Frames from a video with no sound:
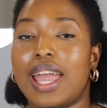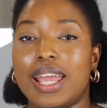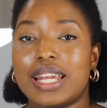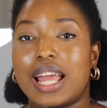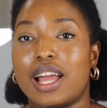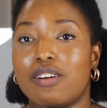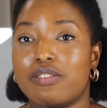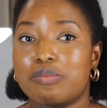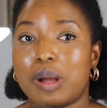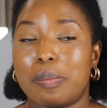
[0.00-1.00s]
And I
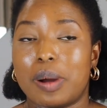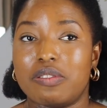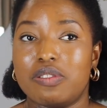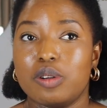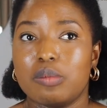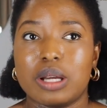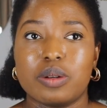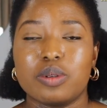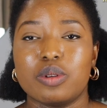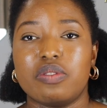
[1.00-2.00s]
have my perfume. I
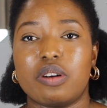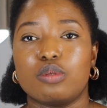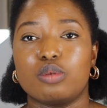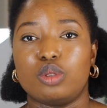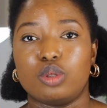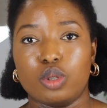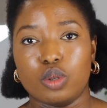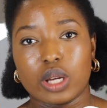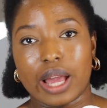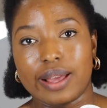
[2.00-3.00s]
don't know if I will show
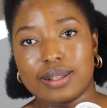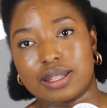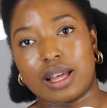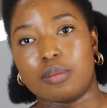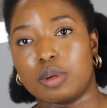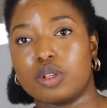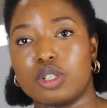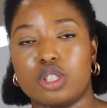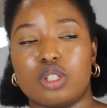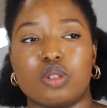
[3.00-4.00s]
you guys that,
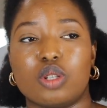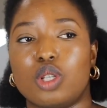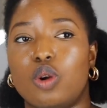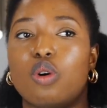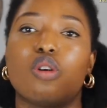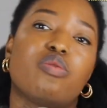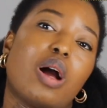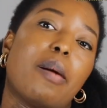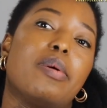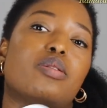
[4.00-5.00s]
because it's not a all
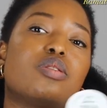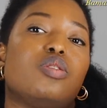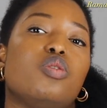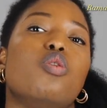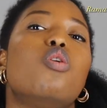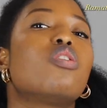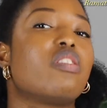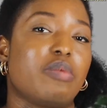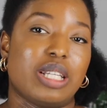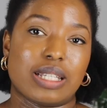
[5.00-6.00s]
about the
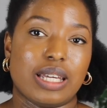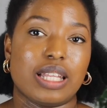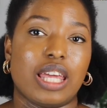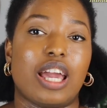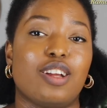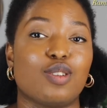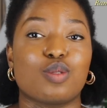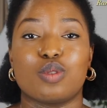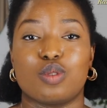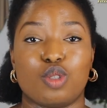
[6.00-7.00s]
whole of my skin here. I
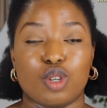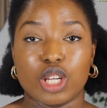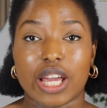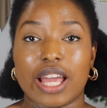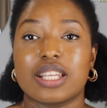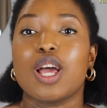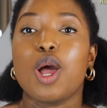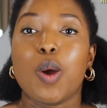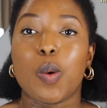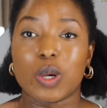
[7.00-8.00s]
just want to show you guys
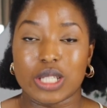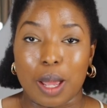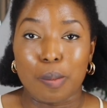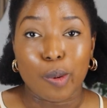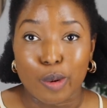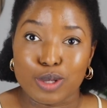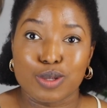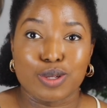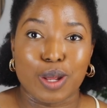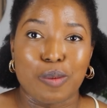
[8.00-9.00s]
what I bought
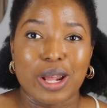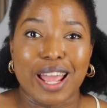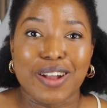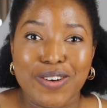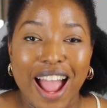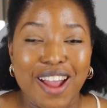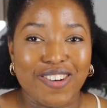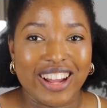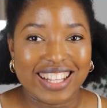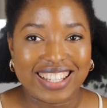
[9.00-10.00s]
today when I
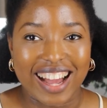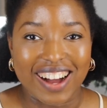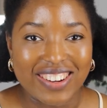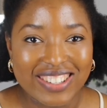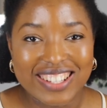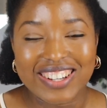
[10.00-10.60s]
went out.